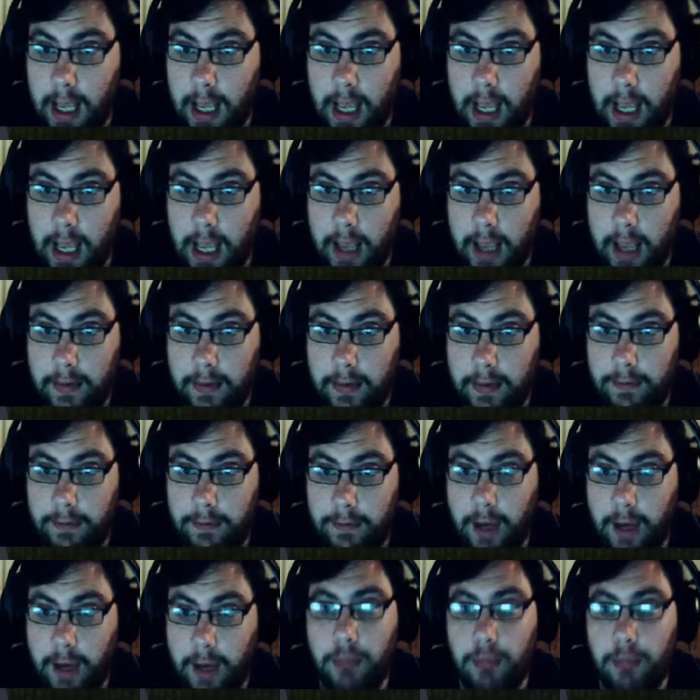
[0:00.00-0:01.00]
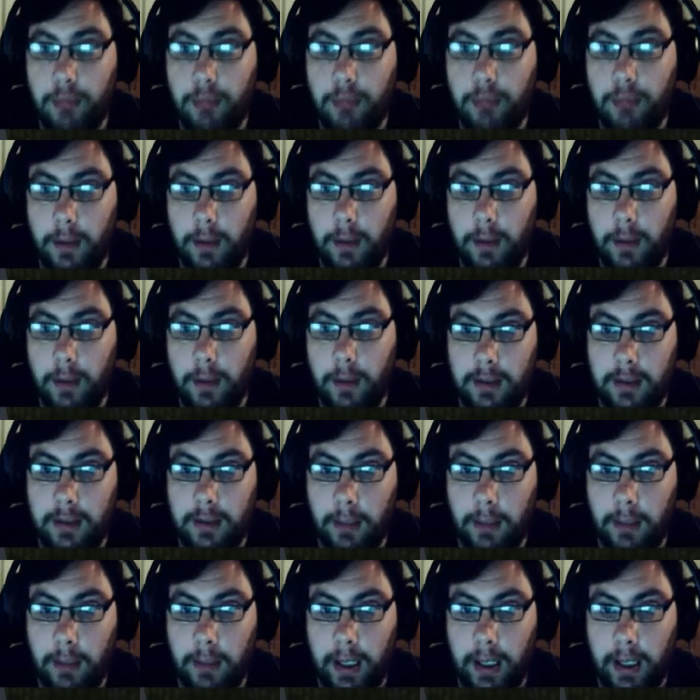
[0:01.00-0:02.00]
is the vibrant capacitor
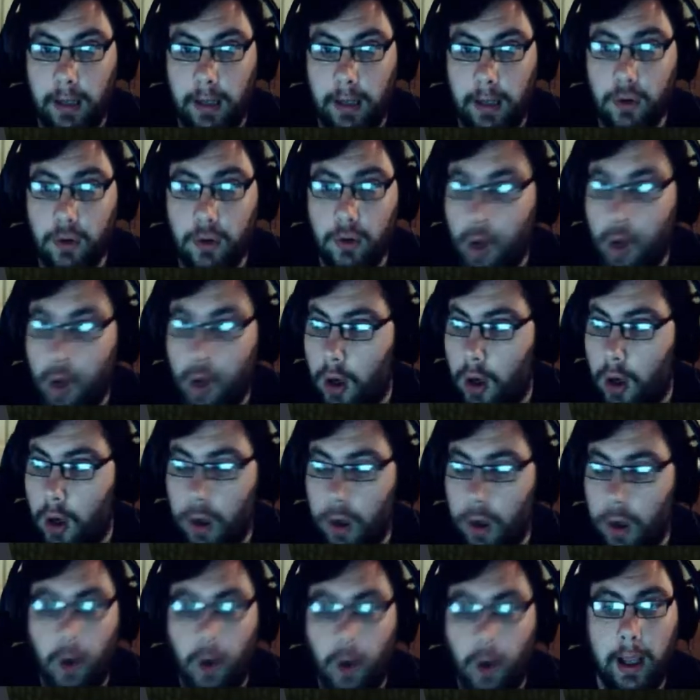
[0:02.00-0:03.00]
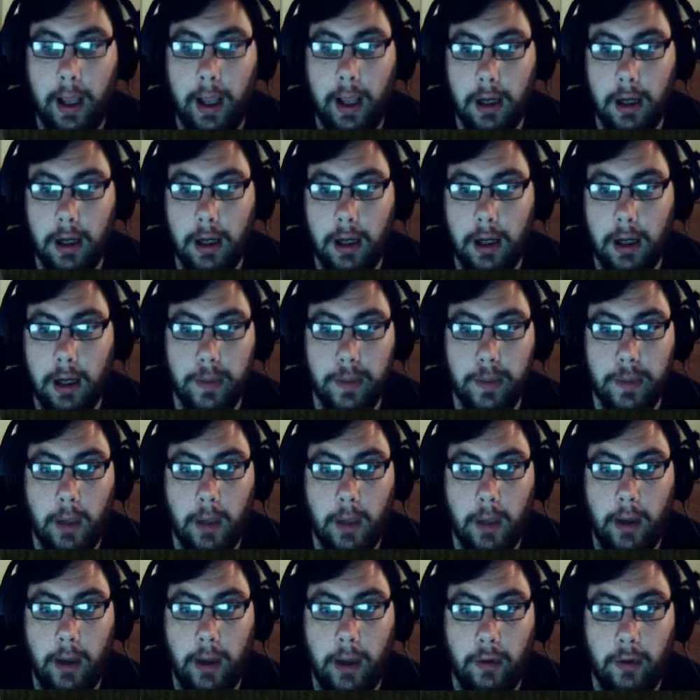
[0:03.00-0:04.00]
bank, and just look how much power
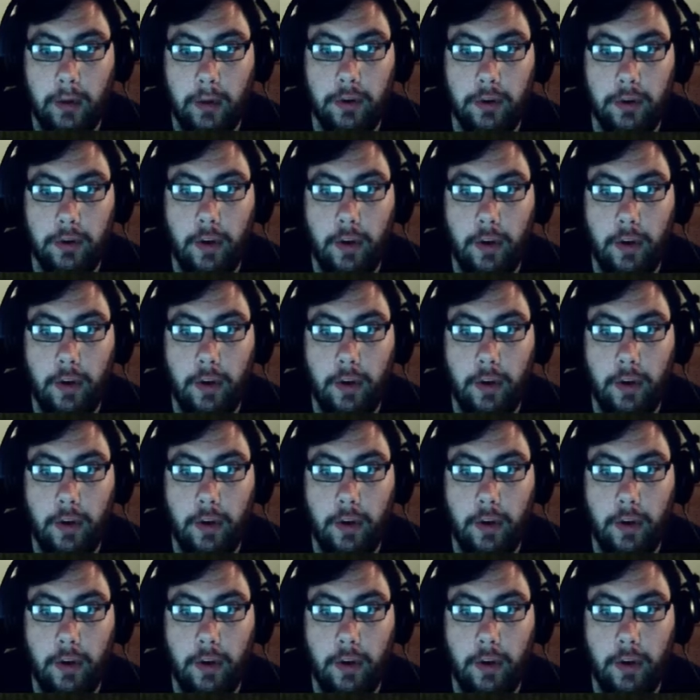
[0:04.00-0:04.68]
you can store in that.